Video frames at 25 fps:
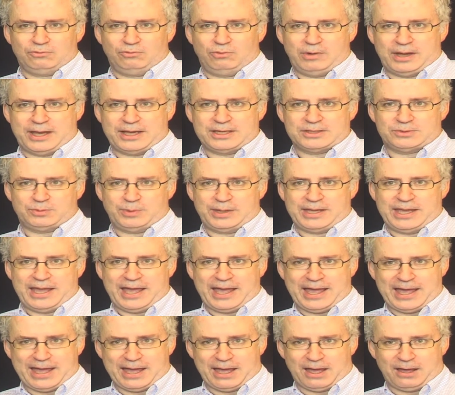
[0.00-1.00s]
ways we
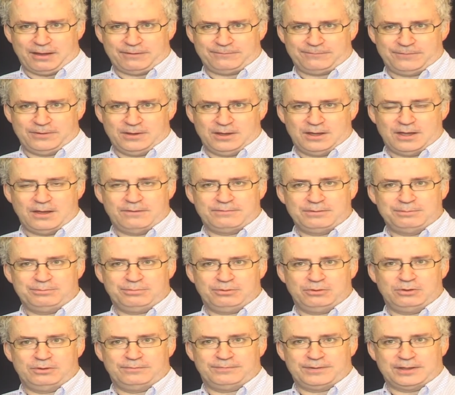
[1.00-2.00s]
have of
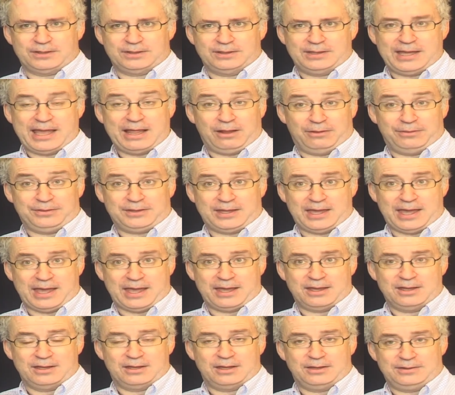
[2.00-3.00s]
improving
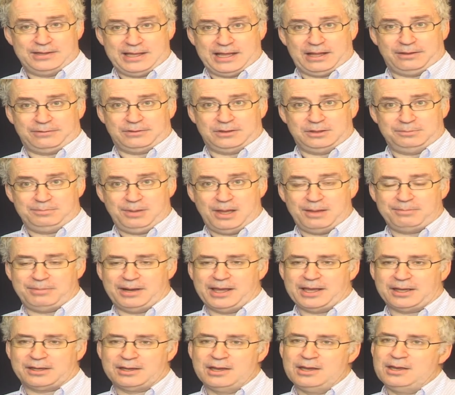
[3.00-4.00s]
healthcare and the health of the
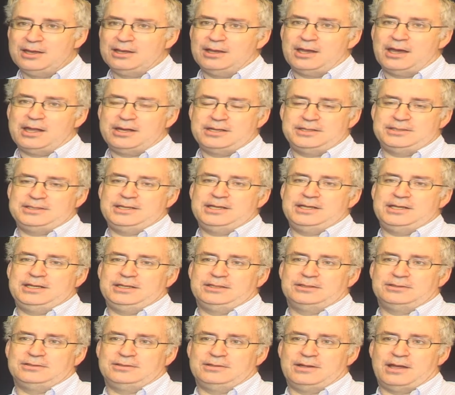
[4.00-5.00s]
public. And
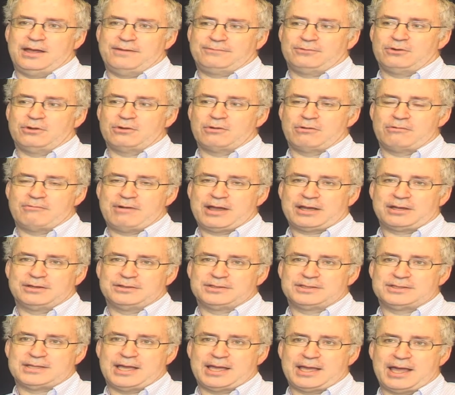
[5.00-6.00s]
indeed, I've gone on record
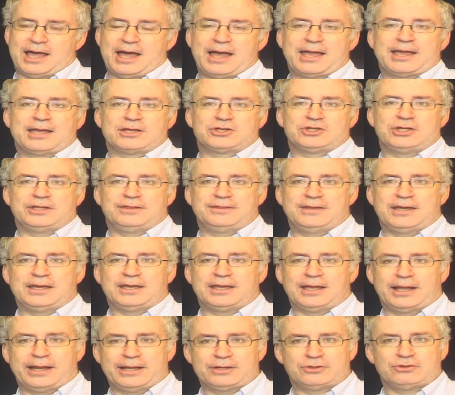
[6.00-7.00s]
as saying I actually
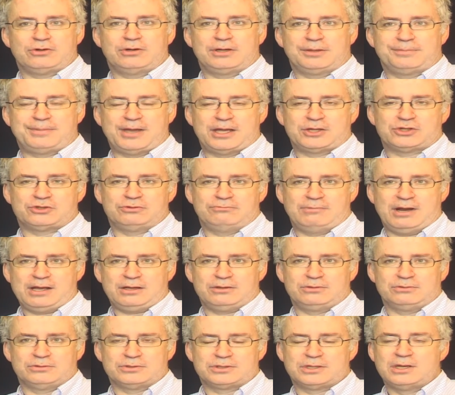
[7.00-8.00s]
think electronic patient
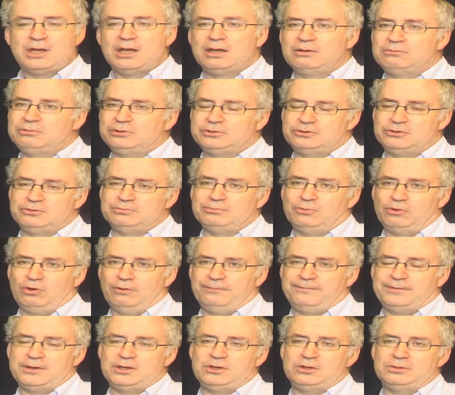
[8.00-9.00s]
records will do more
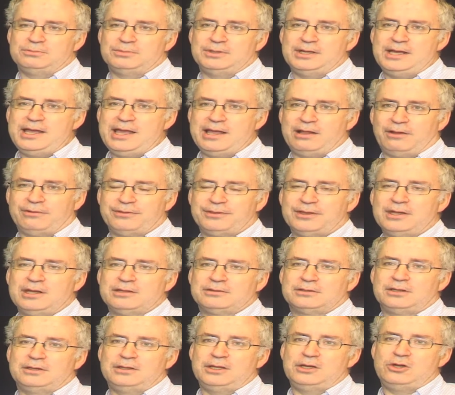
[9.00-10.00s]
for human health
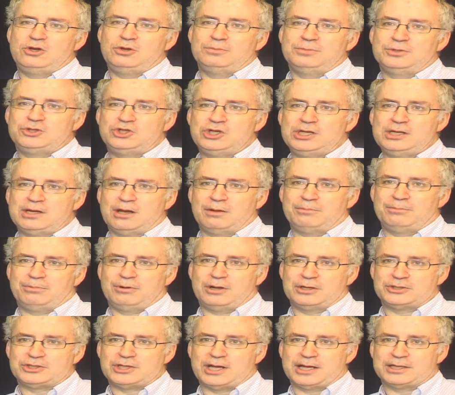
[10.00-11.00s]
than the Human Genome
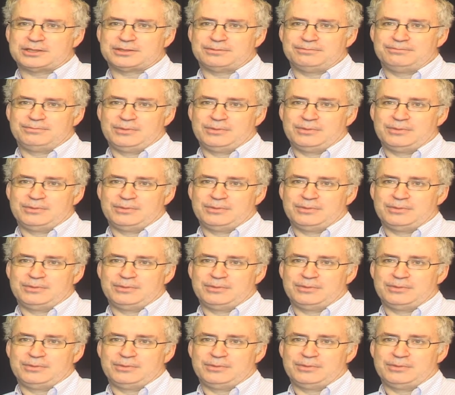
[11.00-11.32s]
Project.